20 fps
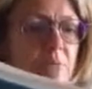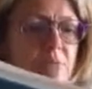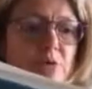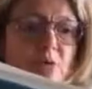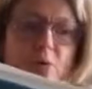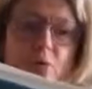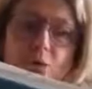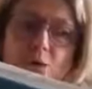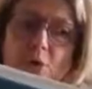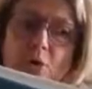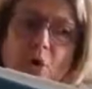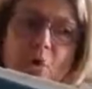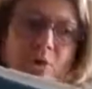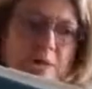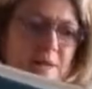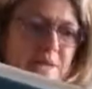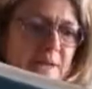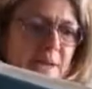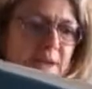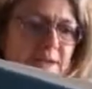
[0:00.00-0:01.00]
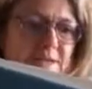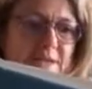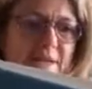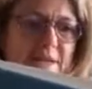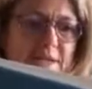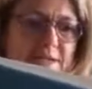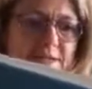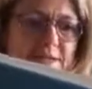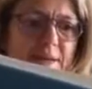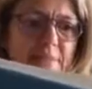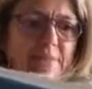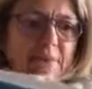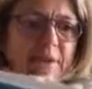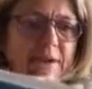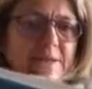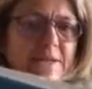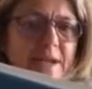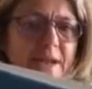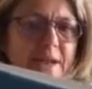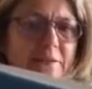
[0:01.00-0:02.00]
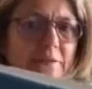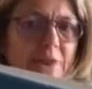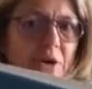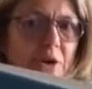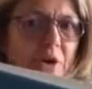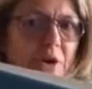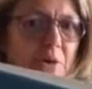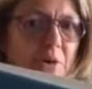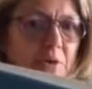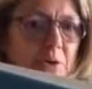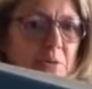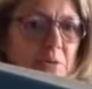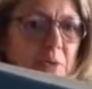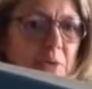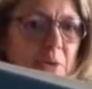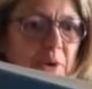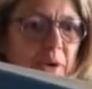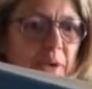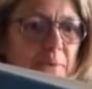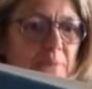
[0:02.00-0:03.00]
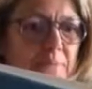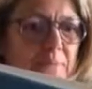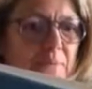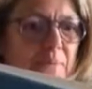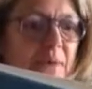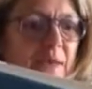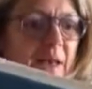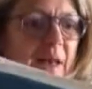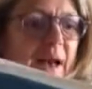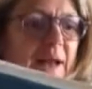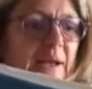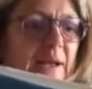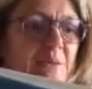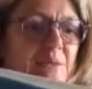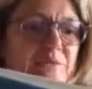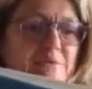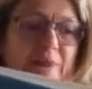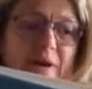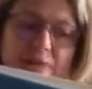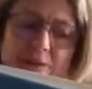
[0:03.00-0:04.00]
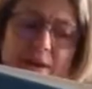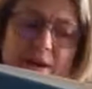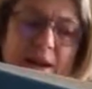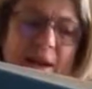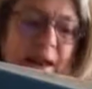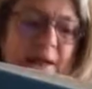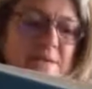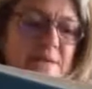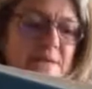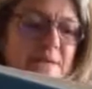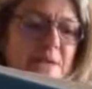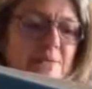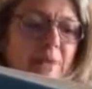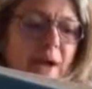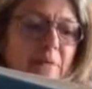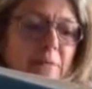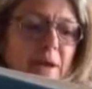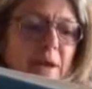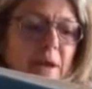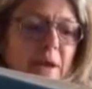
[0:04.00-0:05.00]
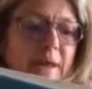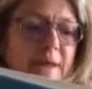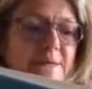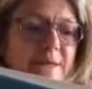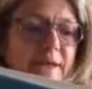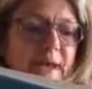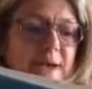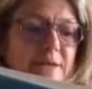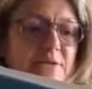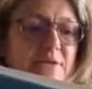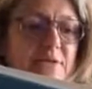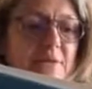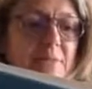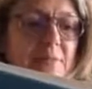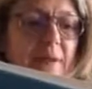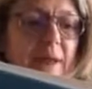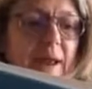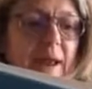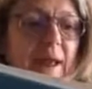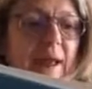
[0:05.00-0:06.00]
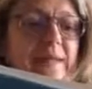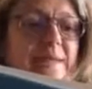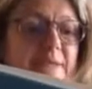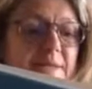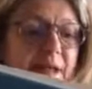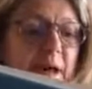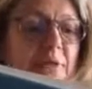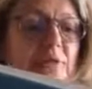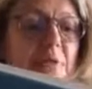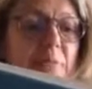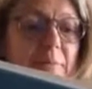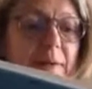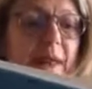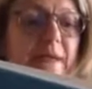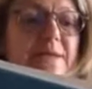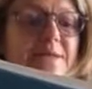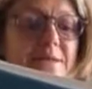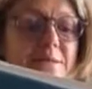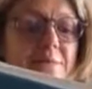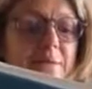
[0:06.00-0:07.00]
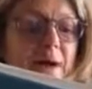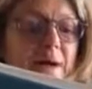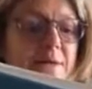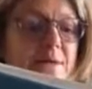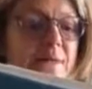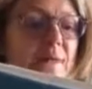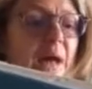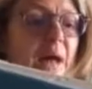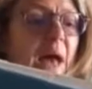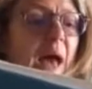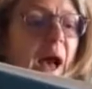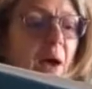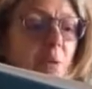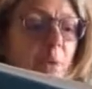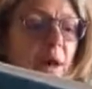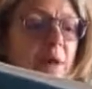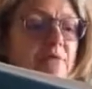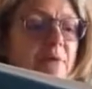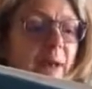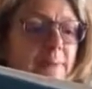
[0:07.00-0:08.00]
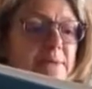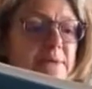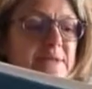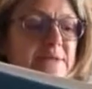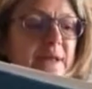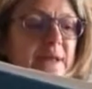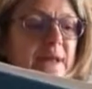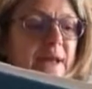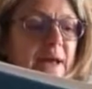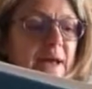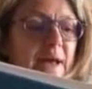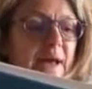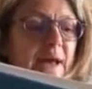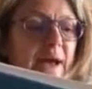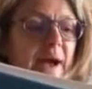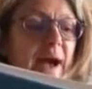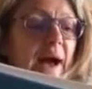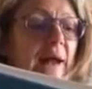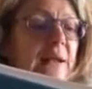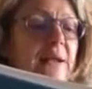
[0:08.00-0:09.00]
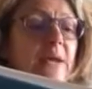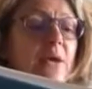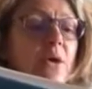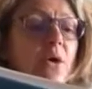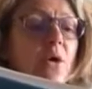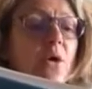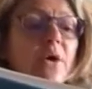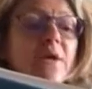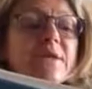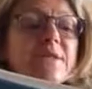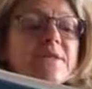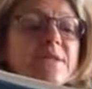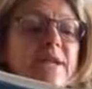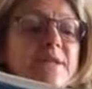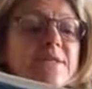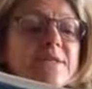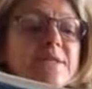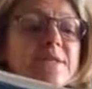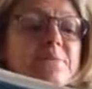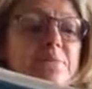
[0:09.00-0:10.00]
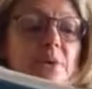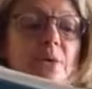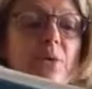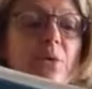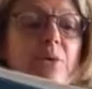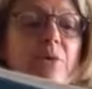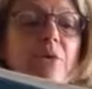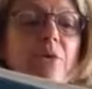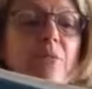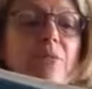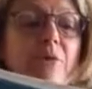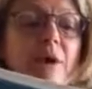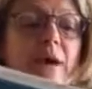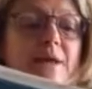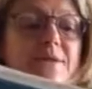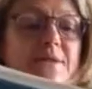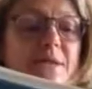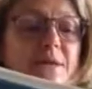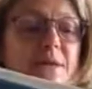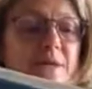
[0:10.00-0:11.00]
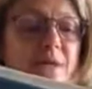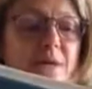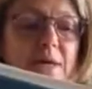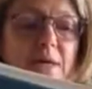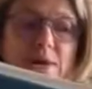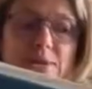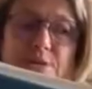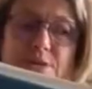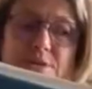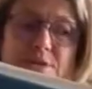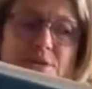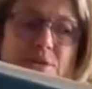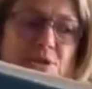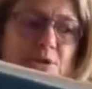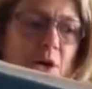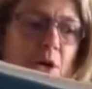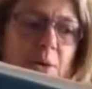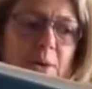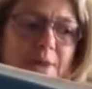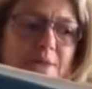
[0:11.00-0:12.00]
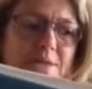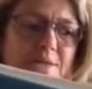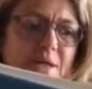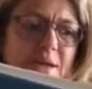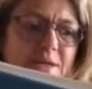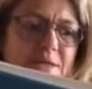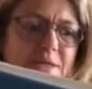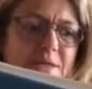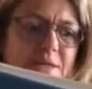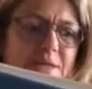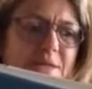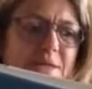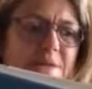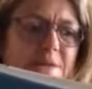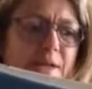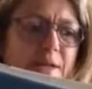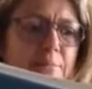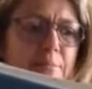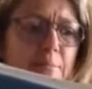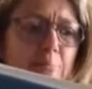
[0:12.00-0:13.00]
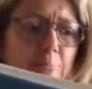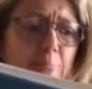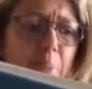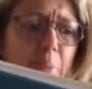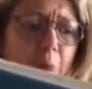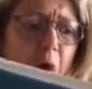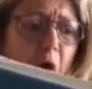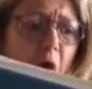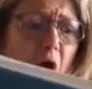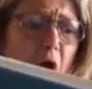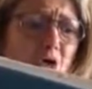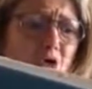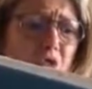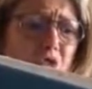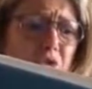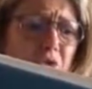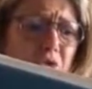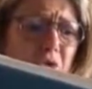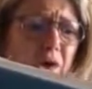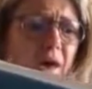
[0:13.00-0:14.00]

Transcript: Pooh always liked a little something at 11 o'clock in the morning. And he was very glad to see Rabbit getting out the plates and mugs. And when Rabbit said, honey or condensed milk with your bread? He was so excited that he said, both!